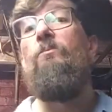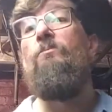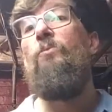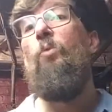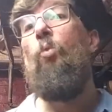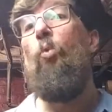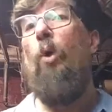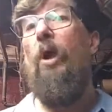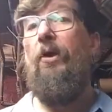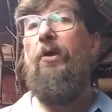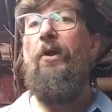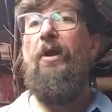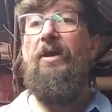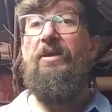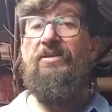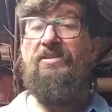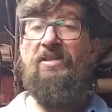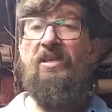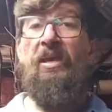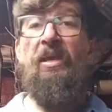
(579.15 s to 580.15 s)

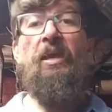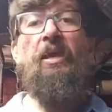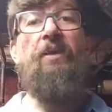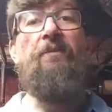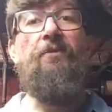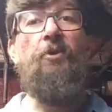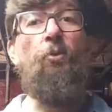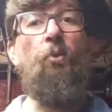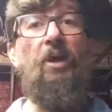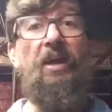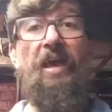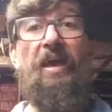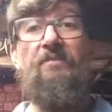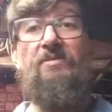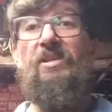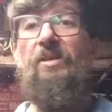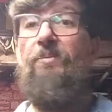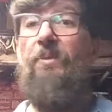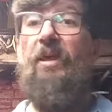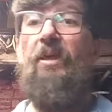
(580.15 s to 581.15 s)
Whereas if you want to have
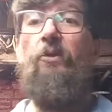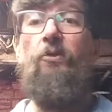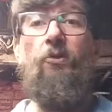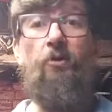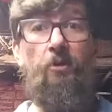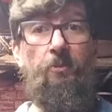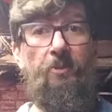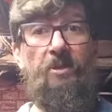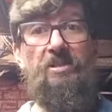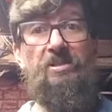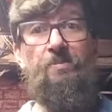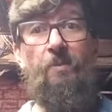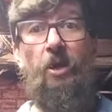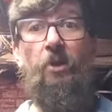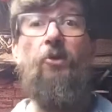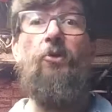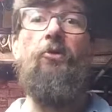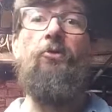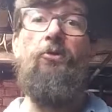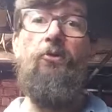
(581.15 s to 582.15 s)
something a little bit
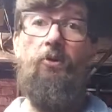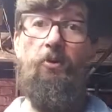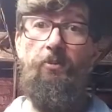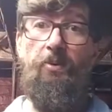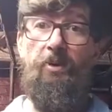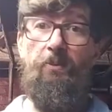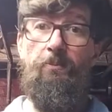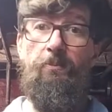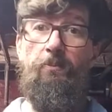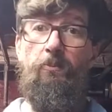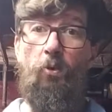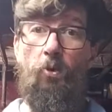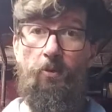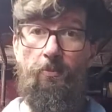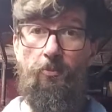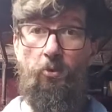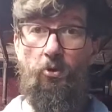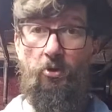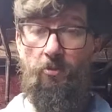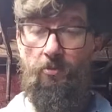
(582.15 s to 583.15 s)
smaller, a little bit more
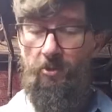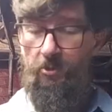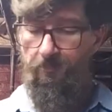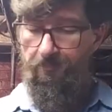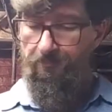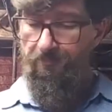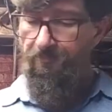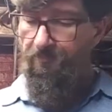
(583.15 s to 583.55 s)
portable,